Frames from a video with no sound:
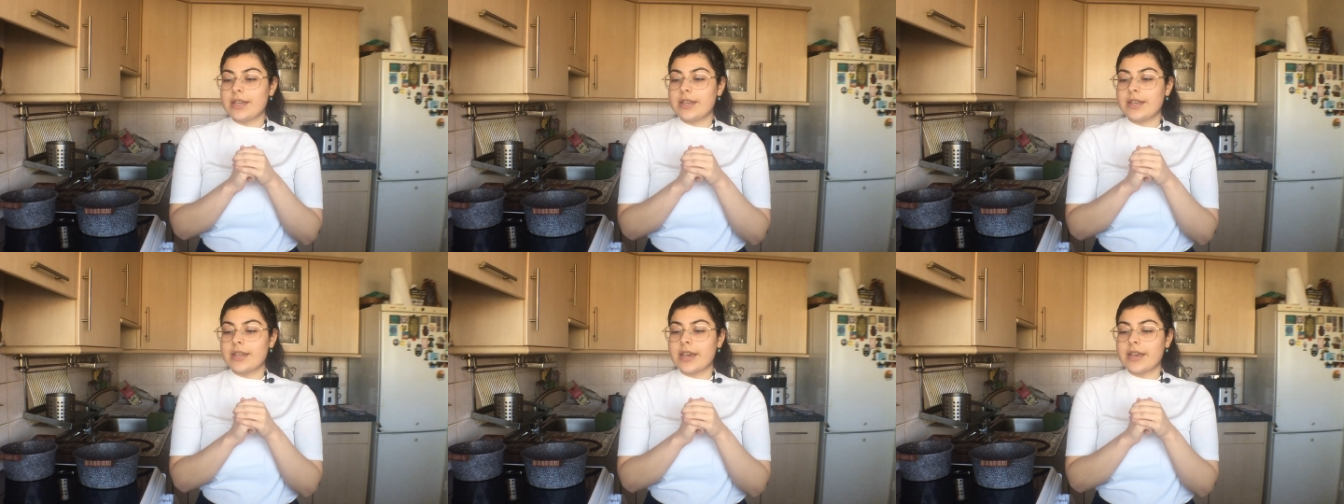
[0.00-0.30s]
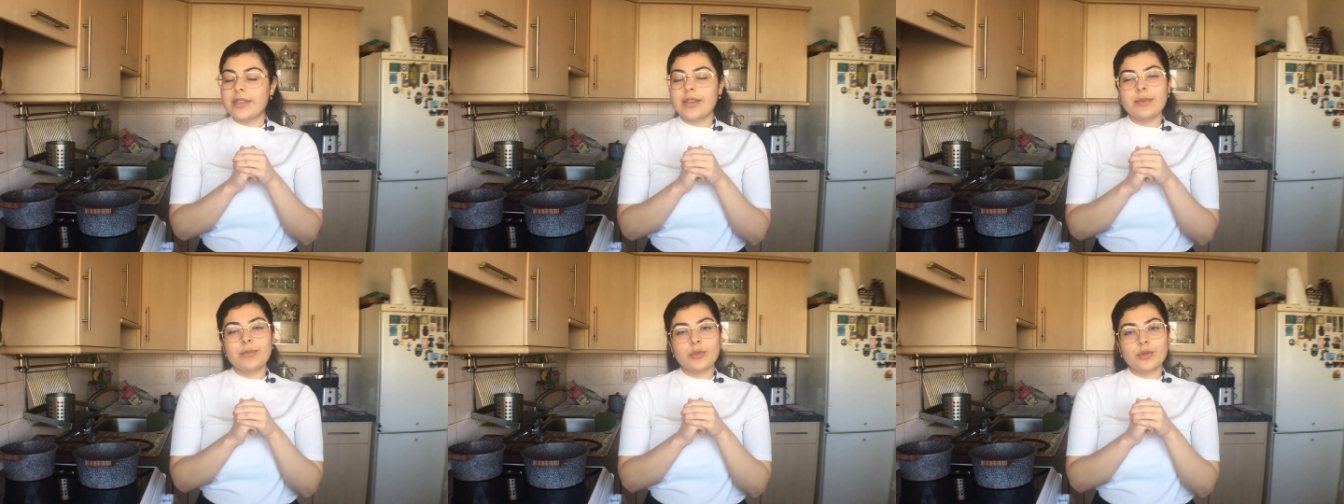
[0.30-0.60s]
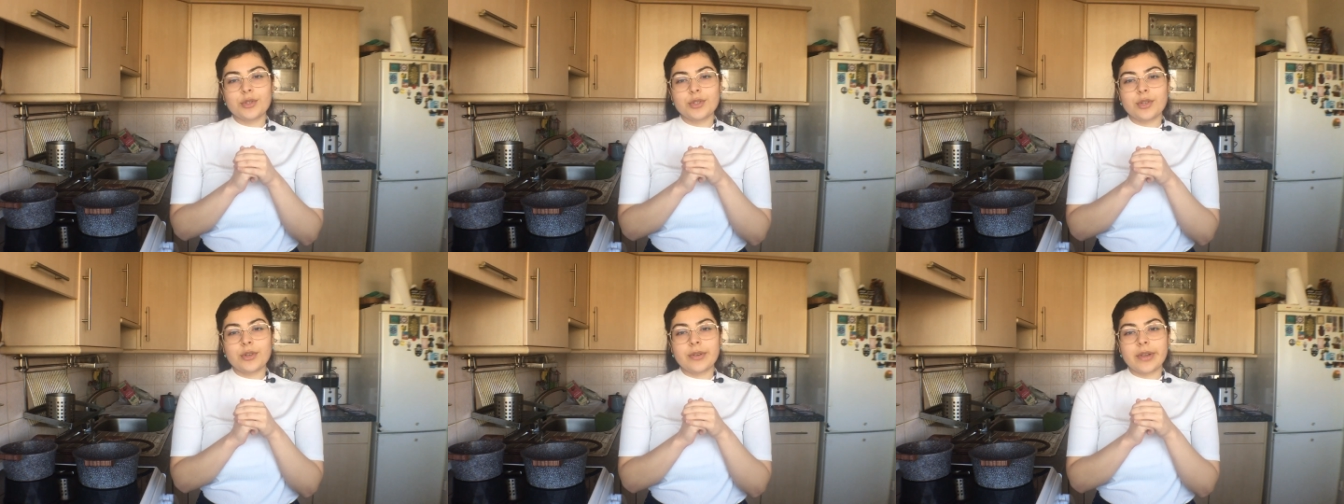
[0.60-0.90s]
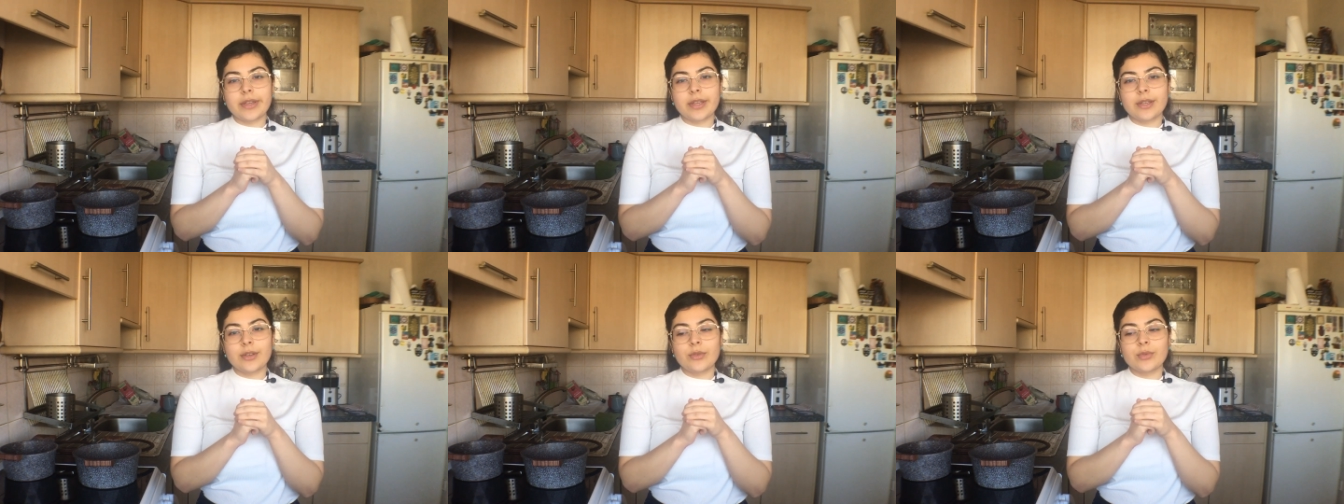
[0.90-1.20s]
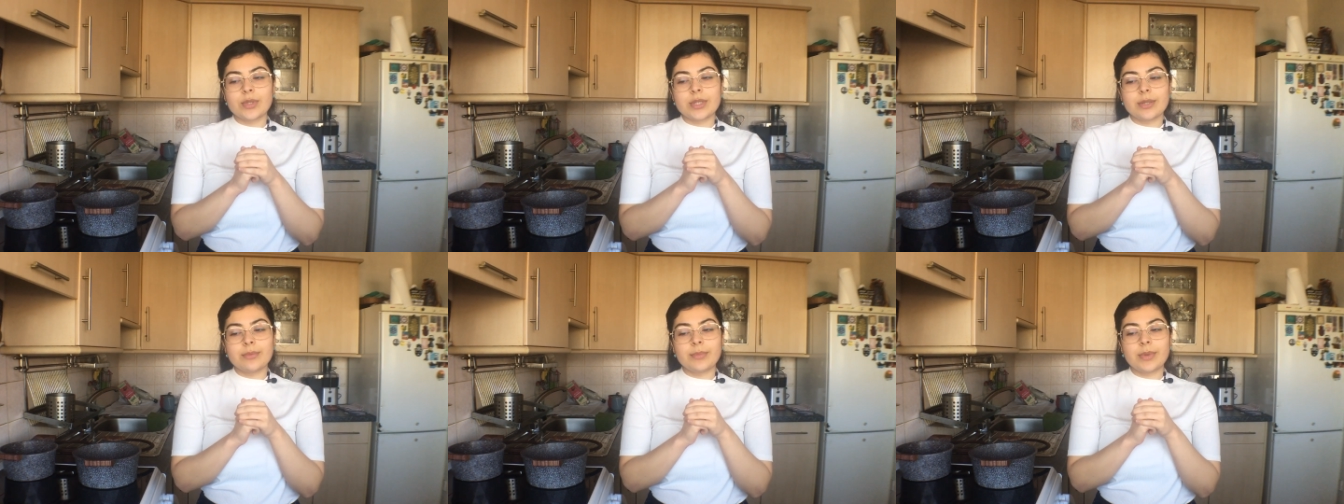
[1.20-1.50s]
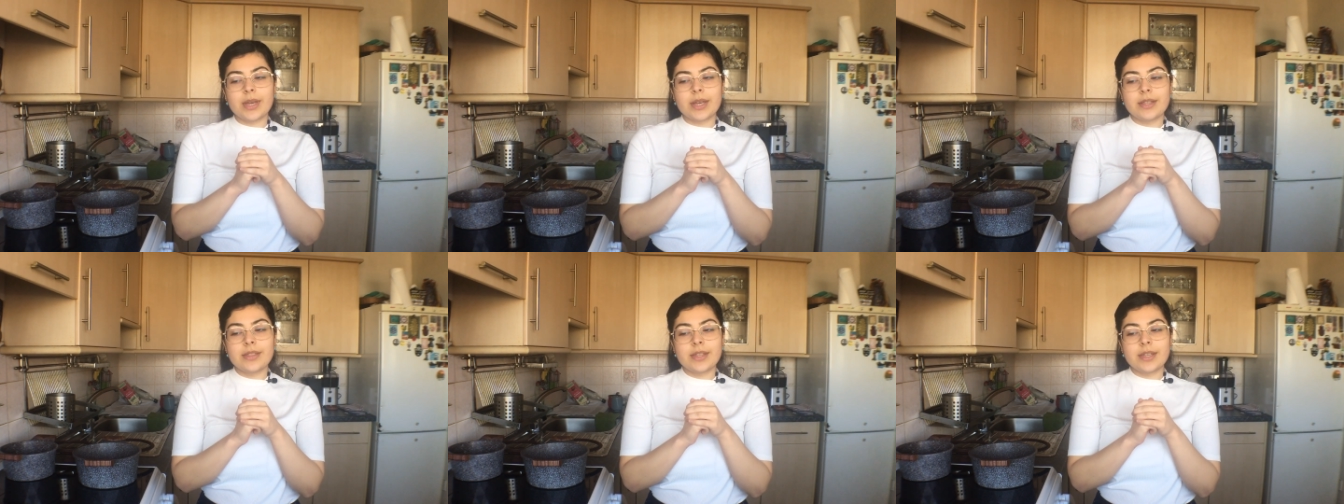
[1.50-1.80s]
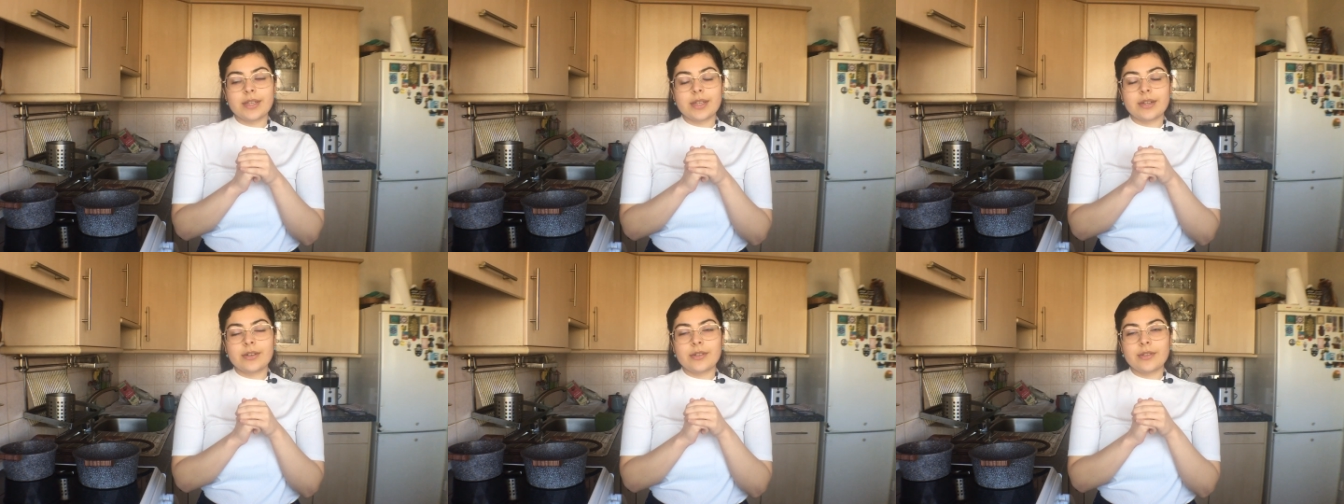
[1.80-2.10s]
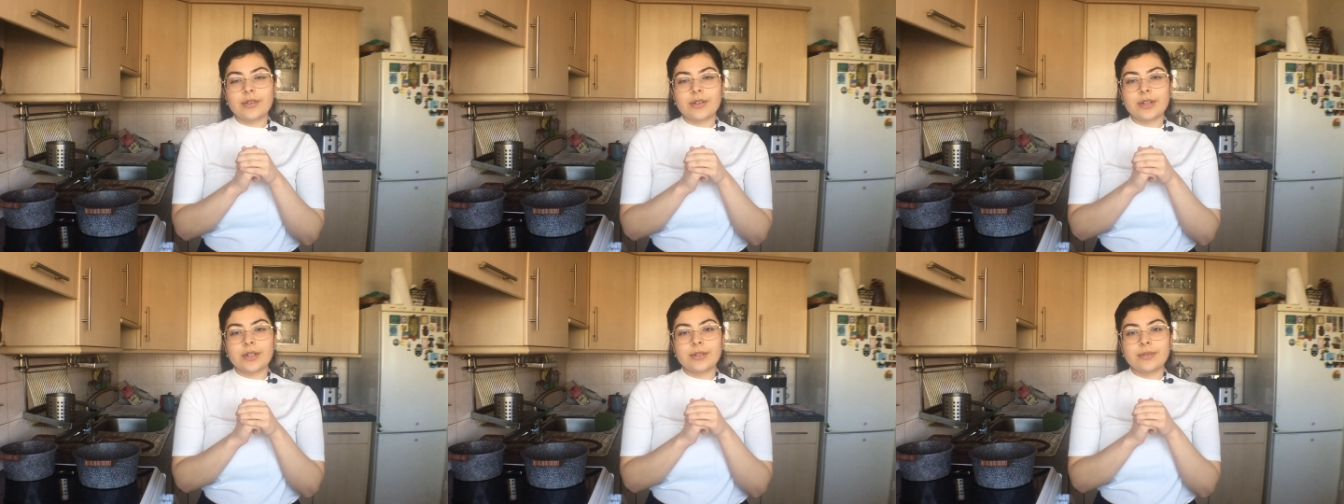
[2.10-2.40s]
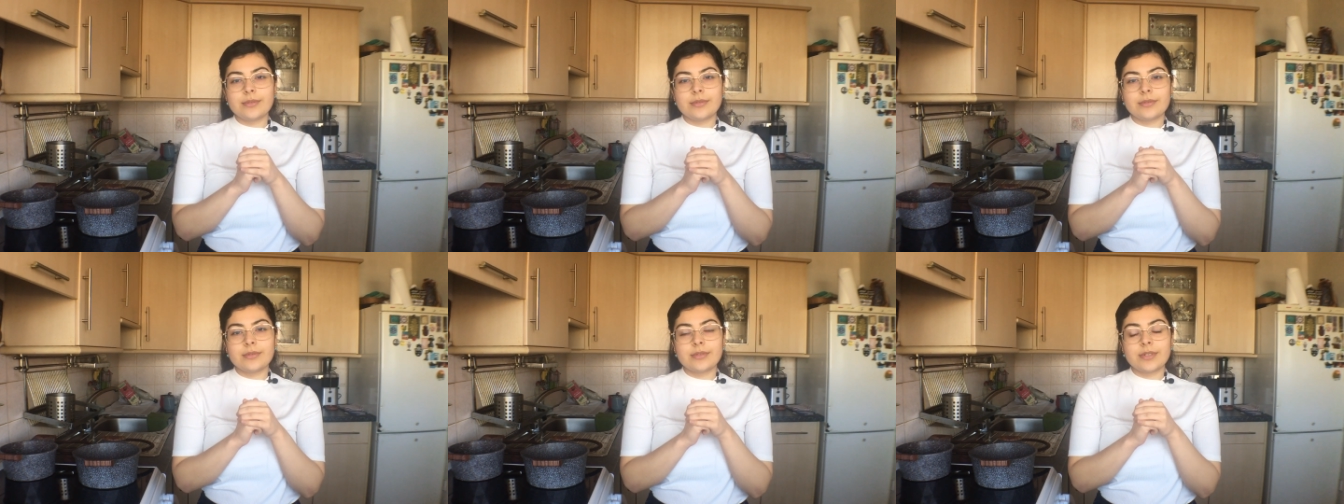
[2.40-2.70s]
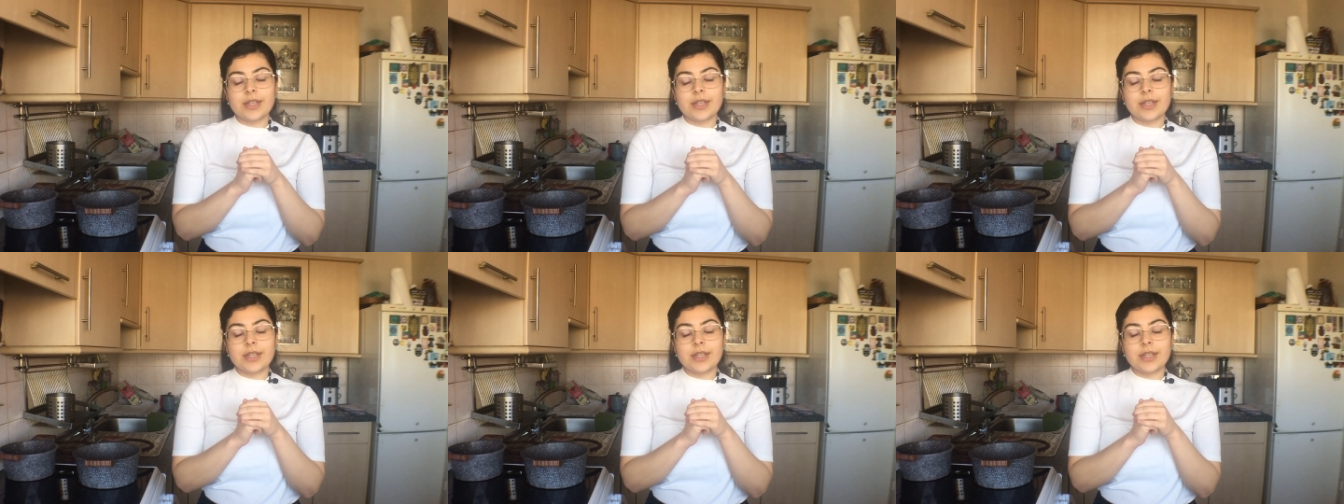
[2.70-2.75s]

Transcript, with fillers: Uh, I think more so Iraqi cuisine, but I think other